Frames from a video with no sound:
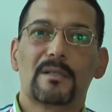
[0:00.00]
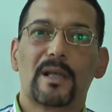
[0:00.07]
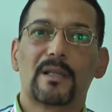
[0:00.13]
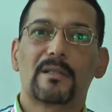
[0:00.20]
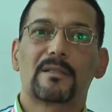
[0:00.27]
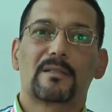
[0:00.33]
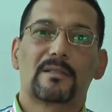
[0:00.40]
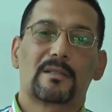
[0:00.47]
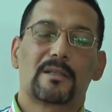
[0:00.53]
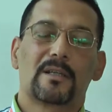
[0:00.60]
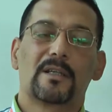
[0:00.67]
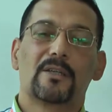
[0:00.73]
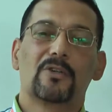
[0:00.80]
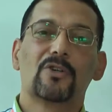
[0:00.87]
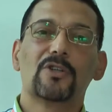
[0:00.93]
that
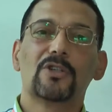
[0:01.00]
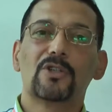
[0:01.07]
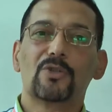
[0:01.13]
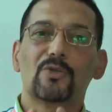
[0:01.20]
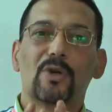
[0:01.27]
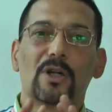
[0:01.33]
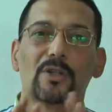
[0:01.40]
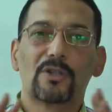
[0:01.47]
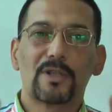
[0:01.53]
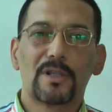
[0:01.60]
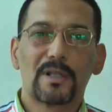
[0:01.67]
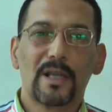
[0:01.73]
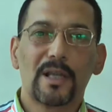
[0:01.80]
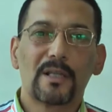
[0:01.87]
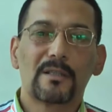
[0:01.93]
in order to
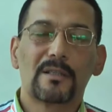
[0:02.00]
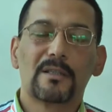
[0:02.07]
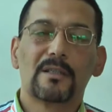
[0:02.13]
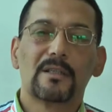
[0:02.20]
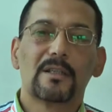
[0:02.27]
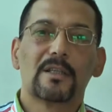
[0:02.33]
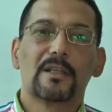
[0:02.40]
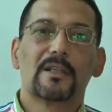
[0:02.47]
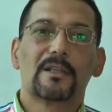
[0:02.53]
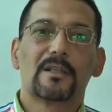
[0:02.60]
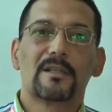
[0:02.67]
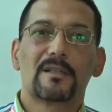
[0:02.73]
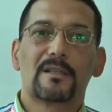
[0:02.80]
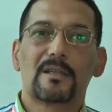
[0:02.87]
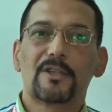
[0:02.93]
understand
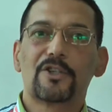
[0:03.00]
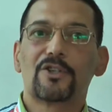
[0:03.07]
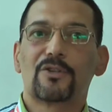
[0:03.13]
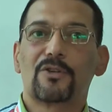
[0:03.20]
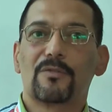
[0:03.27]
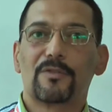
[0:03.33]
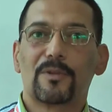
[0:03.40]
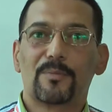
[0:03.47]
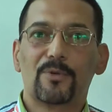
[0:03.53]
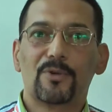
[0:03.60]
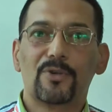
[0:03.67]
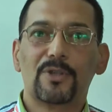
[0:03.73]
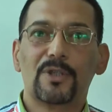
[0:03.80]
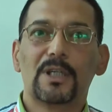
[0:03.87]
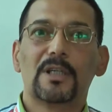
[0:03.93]
the structure of the
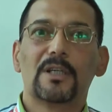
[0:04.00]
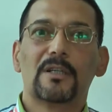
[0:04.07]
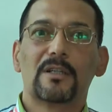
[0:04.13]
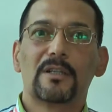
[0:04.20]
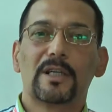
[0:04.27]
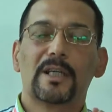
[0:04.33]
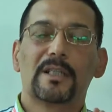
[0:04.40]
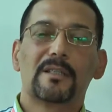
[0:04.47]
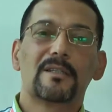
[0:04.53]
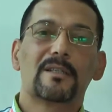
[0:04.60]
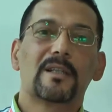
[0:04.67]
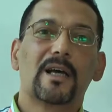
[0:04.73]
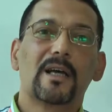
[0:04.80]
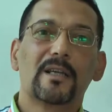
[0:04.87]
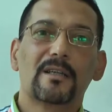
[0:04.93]
bone, it is
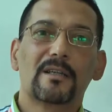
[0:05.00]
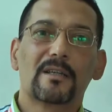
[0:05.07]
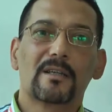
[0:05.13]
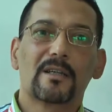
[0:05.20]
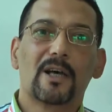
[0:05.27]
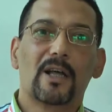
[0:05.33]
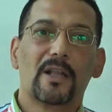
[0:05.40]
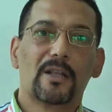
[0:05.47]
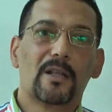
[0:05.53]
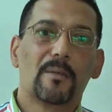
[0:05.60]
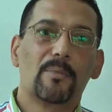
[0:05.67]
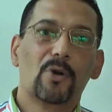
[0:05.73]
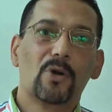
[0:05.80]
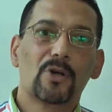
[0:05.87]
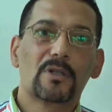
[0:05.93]
like the
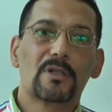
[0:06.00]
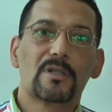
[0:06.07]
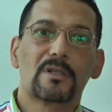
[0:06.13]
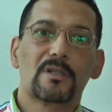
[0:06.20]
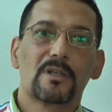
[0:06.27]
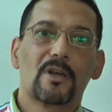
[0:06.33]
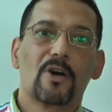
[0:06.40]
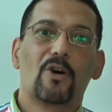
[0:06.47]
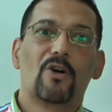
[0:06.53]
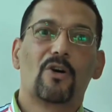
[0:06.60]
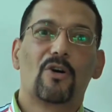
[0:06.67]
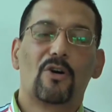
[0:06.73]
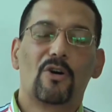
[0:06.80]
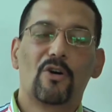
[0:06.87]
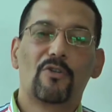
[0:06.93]
blocks
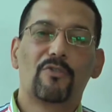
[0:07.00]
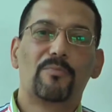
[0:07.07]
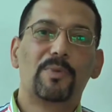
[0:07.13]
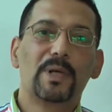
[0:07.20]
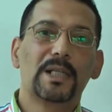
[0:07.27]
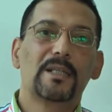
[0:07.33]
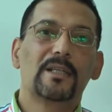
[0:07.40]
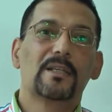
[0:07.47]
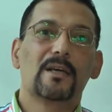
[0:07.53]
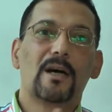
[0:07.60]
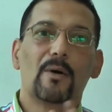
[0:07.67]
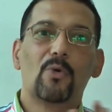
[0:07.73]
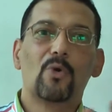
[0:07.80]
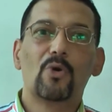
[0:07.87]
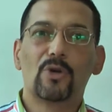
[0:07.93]
of building
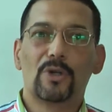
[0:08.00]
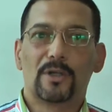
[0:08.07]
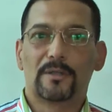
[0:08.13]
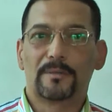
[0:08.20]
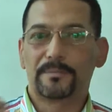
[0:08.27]
a wall.